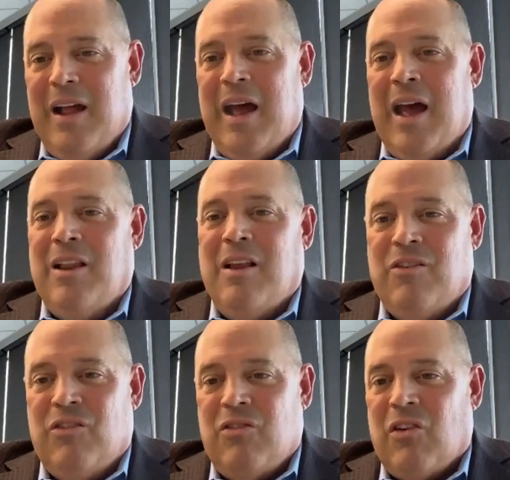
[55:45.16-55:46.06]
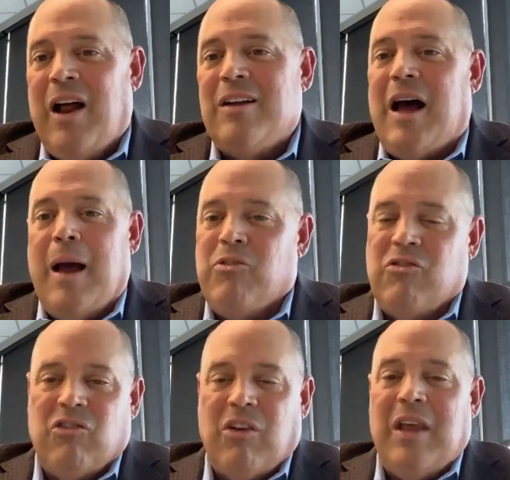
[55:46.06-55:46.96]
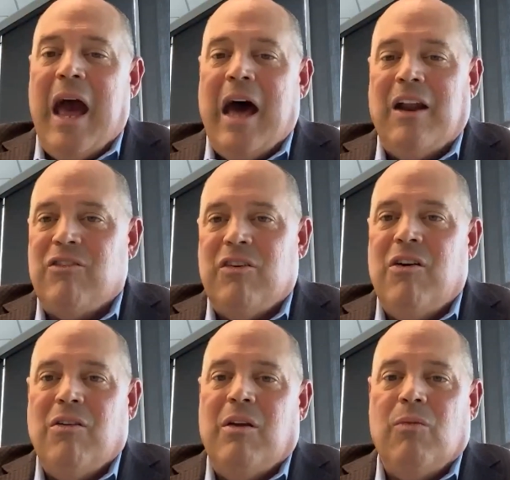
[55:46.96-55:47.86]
And it's a lot of times it's just in the attitude.